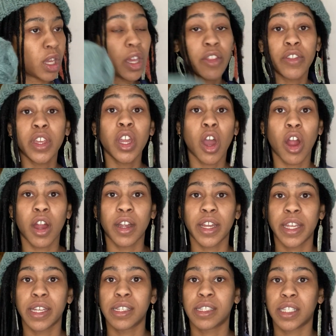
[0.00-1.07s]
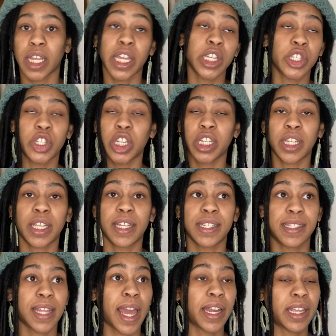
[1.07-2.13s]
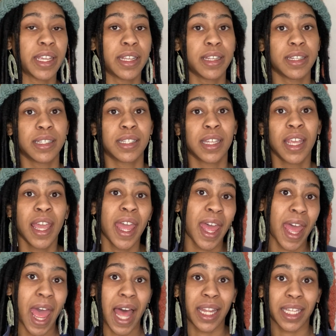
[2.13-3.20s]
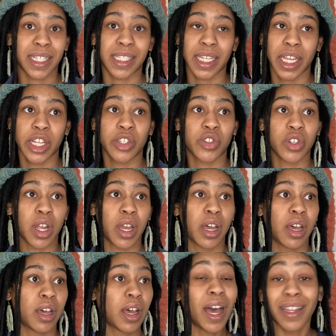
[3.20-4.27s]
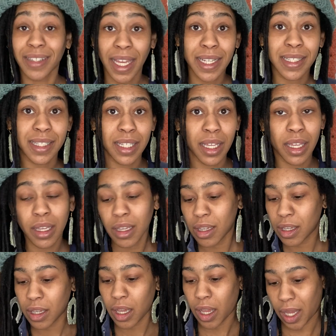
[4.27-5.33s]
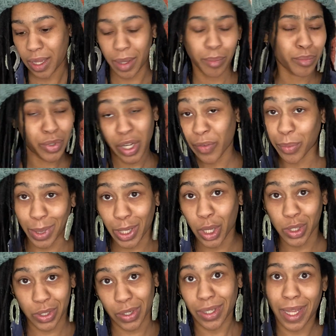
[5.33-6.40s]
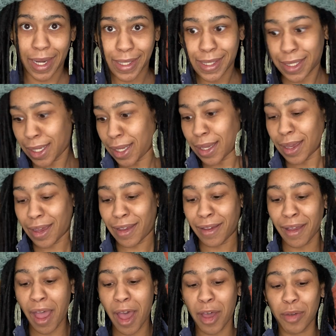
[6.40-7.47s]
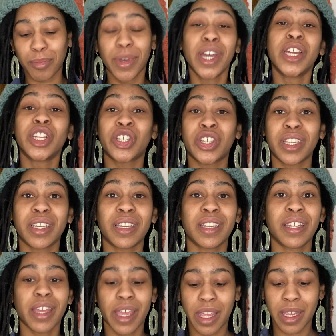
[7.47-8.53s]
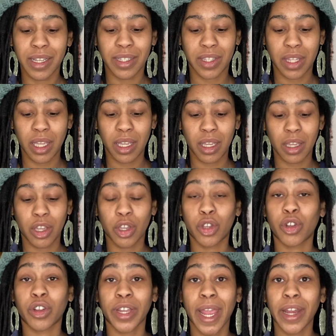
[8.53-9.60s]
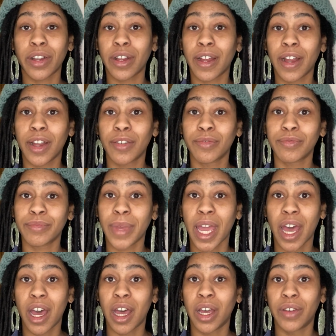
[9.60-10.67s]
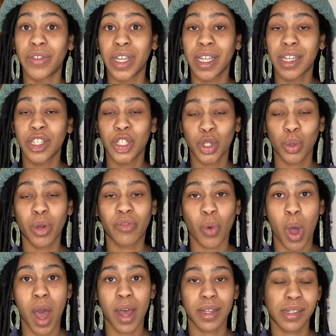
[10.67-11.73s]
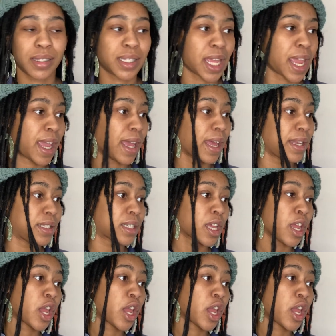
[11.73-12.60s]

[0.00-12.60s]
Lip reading: the artist and genius that is Alexi. Everybody calls her Alexi. She is the creator of Two of Wands, and